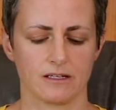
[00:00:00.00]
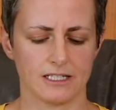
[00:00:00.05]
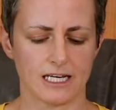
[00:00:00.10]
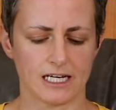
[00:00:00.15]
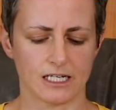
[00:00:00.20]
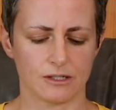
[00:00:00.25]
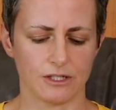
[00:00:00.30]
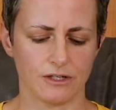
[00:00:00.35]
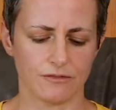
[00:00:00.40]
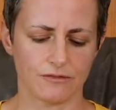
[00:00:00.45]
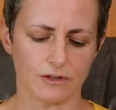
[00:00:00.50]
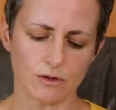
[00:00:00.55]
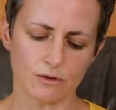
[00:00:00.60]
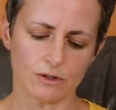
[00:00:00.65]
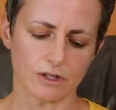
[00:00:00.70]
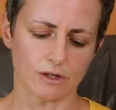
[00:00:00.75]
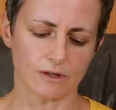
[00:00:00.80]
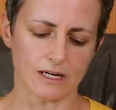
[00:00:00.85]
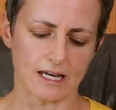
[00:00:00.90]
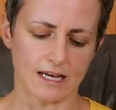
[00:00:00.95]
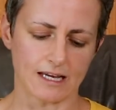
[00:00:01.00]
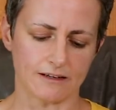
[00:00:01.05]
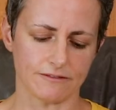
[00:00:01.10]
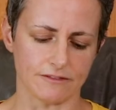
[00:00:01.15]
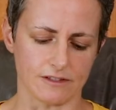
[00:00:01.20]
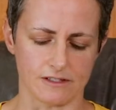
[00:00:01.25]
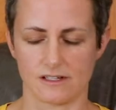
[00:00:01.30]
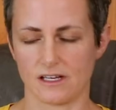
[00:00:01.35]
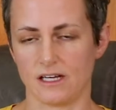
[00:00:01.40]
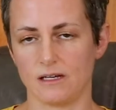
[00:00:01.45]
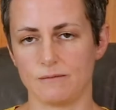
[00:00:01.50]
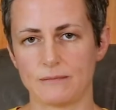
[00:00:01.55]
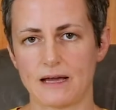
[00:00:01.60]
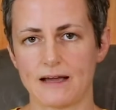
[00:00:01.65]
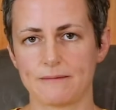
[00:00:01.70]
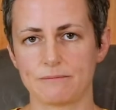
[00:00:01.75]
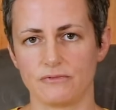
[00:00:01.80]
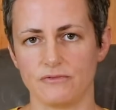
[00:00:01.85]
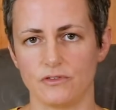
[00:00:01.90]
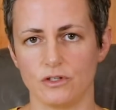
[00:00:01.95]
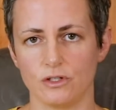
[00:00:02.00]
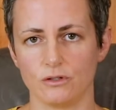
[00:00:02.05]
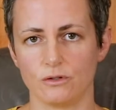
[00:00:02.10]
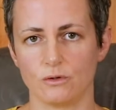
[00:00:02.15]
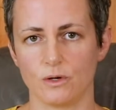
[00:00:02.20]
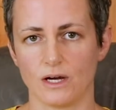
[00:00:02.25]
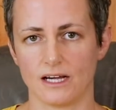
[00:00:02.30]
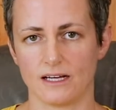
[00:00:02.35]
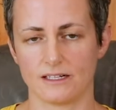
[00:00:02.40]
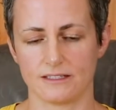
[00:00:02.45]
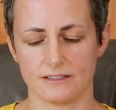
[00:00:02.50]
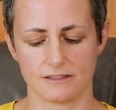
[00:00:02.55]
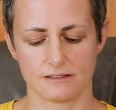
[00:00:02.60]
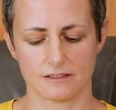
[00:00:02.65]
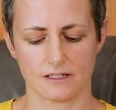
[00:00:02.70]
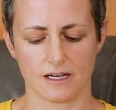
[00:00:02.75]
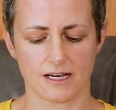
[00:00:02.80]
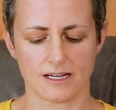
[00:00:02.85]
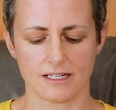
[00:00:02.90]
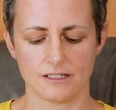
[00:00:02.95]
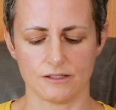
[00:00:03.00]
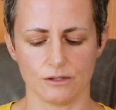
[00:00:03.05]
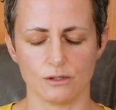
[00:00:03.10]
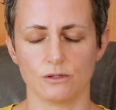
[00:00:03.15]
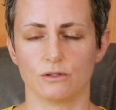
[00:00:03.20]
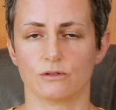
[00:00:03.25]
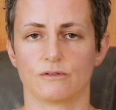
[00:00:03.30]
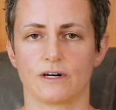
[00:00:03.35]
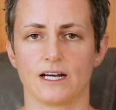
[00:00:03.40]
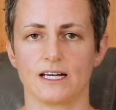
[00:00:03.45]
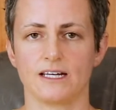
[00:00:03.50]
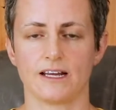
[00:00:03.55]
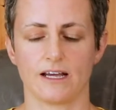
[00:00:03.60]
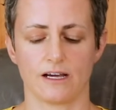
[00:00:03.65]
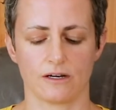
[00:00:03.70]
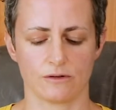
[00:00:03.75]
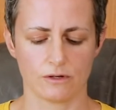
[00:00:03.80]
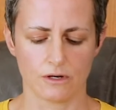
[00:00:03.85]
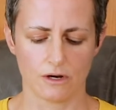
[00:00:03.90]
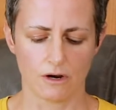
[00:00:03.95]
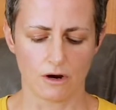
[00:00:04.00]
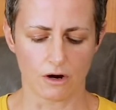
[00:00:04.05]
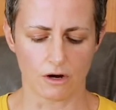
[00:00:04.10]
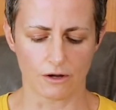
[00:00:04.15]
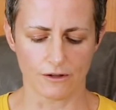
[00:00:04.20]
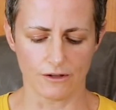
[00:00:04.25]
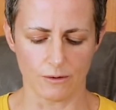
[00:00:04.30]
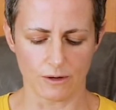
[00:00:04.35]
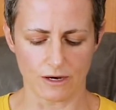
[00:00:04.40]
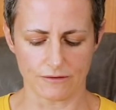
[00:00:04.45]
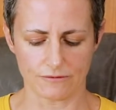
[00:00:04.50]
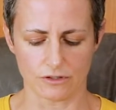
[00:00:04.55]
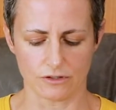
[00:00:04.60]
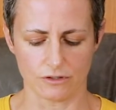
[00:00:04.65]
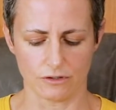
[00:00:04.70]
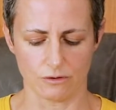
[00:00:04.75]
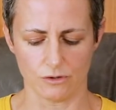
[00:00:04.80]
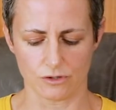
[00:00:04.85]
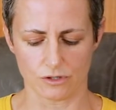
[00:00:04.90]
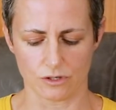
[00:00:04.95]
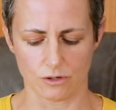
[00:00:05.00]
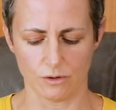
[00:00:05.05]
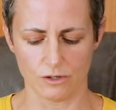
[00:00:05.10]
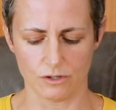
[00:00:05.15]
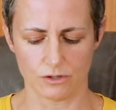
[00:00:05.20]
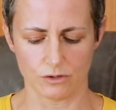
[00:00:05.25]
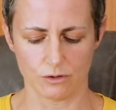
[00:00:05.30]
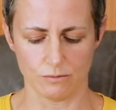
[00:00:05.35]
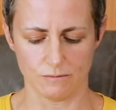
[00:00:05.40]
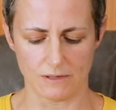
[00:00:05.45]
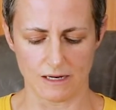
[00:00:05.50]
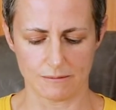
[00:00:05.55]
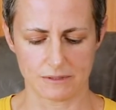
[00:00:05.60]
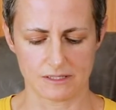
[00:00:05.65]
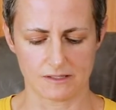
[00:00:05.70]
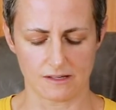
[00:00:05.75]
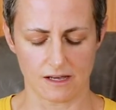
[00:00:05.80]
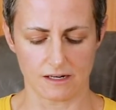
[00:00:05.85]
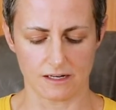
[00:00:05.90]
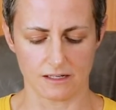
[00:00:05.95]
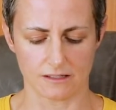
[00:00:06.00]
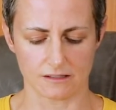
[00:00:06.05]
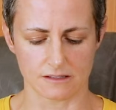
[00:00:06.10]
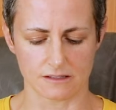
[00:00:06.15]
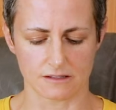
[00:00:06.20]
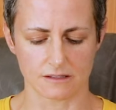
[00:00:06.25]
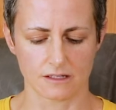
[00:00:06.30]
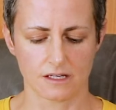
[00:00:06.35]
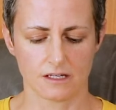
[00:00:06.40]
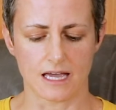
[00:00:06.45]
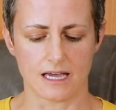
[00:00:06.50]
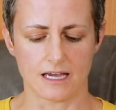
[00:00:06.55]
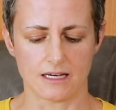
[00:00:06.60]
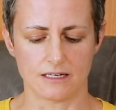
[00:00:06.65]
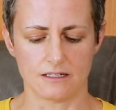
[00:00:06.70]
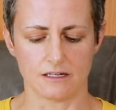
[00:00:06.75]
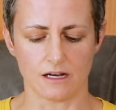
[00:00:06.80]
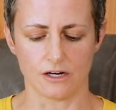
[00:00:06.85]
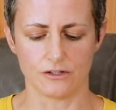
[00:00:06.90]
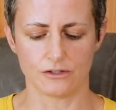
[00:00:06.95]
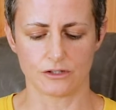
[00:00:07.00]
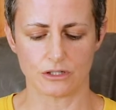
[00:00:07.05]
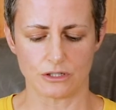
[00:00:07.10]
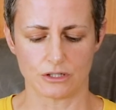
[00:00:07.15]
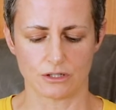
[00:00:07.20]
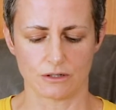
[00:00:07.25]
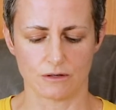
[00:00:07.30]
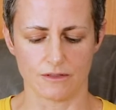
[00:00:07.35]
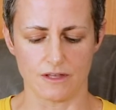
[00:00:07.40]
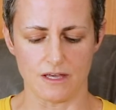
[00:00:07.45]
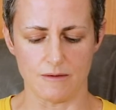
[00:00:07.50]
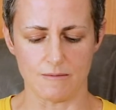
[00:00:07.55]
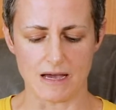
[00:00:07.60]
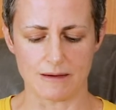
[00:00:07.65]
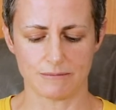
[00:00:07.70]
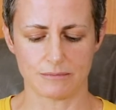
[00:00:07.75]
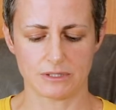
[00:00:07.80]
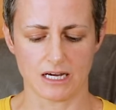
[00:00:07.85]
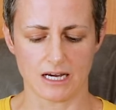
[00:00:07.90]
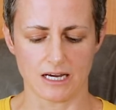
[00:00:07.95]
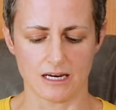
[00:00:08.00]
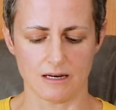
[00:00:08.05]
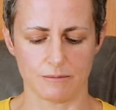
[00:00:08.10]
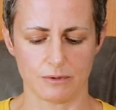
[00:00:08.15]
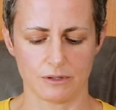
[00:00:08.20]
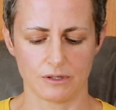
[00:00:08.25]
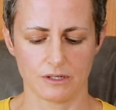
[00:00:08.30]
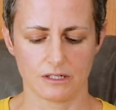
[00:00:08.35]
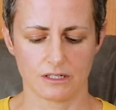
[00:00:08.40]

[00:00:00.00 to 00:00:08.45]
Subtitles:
Now, if you don't have the same map view as I do right now, all you have to do is go into Map Settings, and under the map type,